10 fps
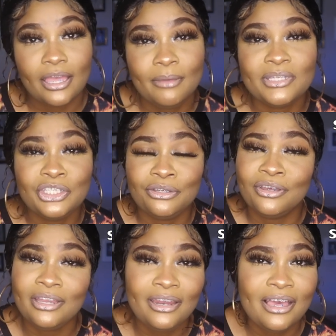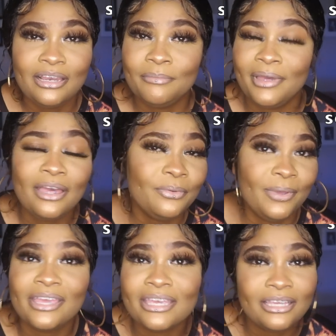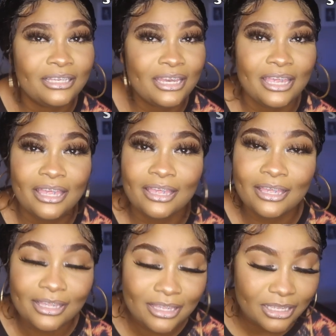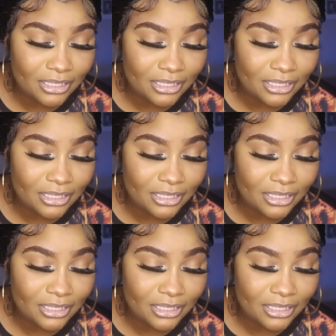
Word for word: Got me showing all of my weakness.